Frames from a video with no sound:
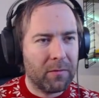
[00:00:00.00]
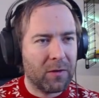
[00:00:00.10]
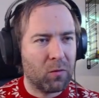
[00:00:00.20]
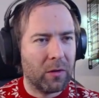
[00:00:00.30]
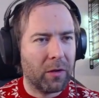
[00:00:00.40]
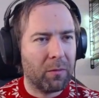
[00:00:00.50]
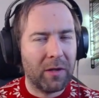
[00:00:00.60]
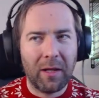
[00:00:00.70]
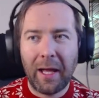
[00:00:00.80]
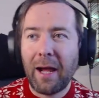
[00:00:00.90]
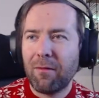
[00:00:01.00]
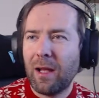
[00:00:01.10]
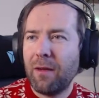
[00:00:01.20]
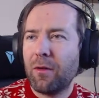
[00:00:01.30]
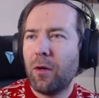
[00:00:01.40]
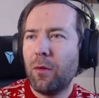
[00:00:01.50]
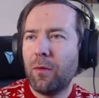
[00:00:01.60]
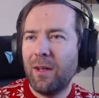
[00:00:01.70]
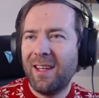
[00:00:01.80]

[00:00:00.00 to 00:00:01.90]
This will not be a live code.